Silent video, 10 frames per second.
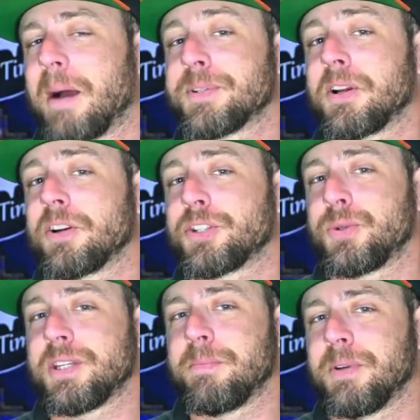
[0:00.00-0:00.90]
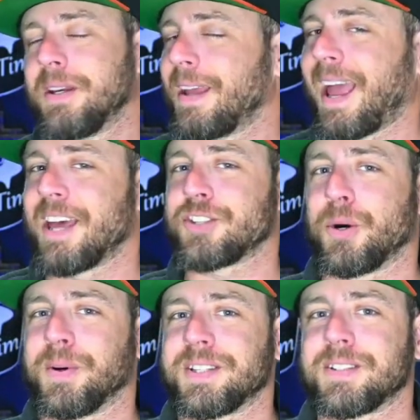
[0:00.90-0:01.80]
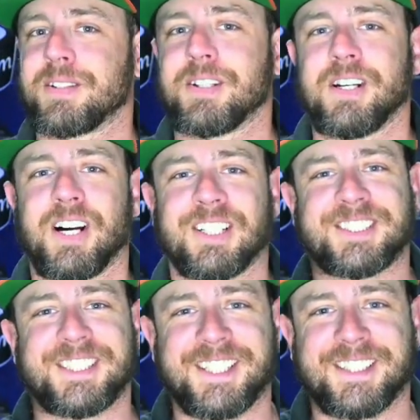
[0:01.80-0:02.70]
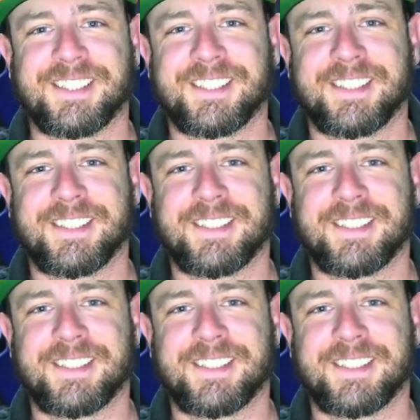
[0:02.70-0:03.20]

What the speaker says: I'm Cigar Show Tim. As always, I'll see you.